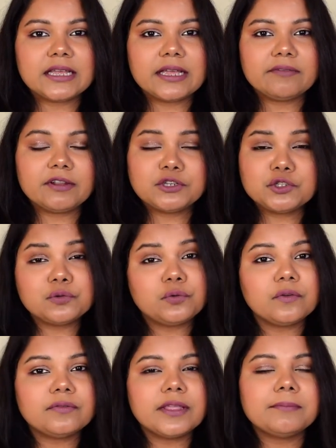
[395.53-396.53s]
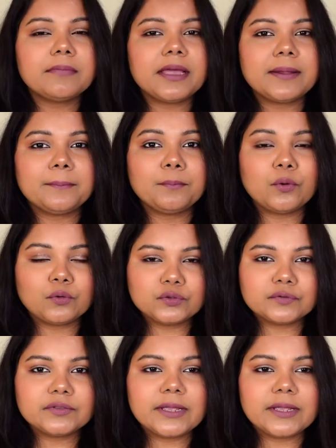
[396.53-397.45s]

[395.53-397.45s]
I have like 2 of them, and both of